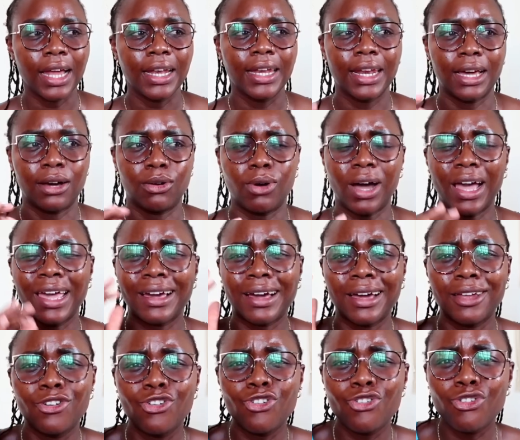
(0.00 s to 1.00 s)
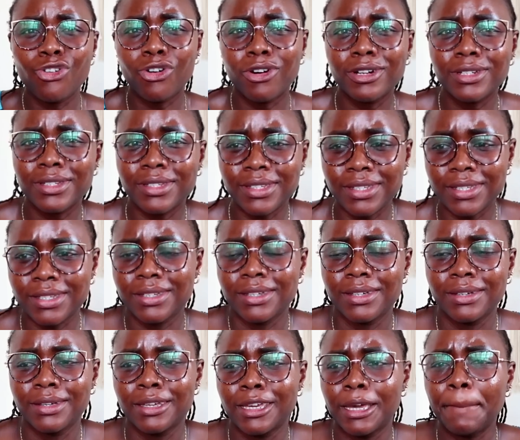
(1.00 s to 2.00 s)
Now, I cannot
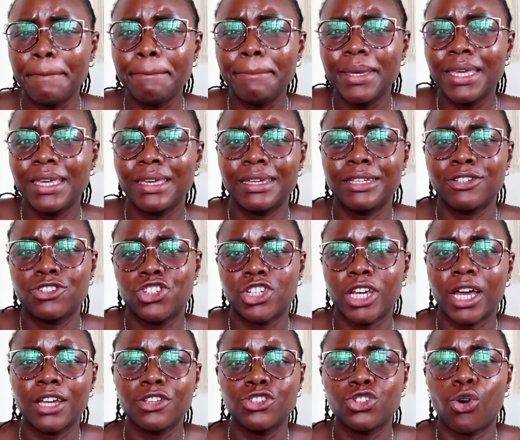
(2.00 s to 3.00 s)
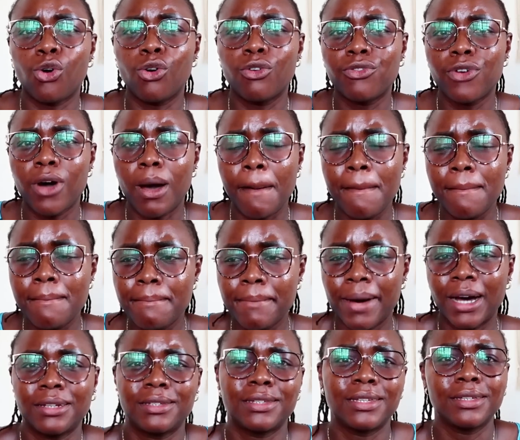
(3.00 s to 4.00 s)
be in charge of
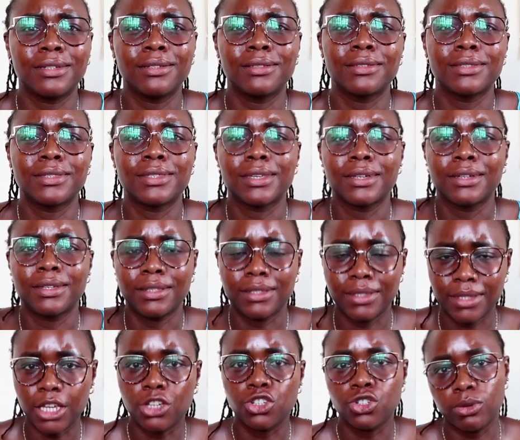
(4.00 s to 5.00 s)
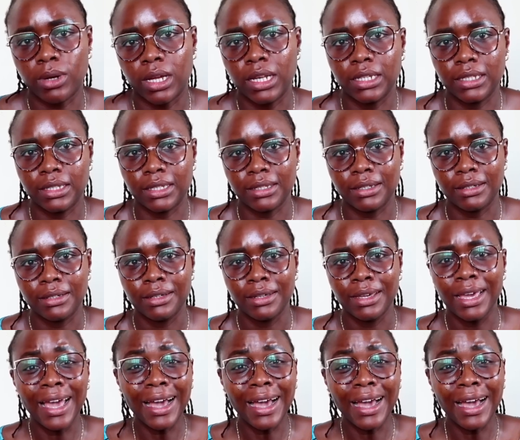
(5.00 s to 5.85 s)
Martin's sexuality.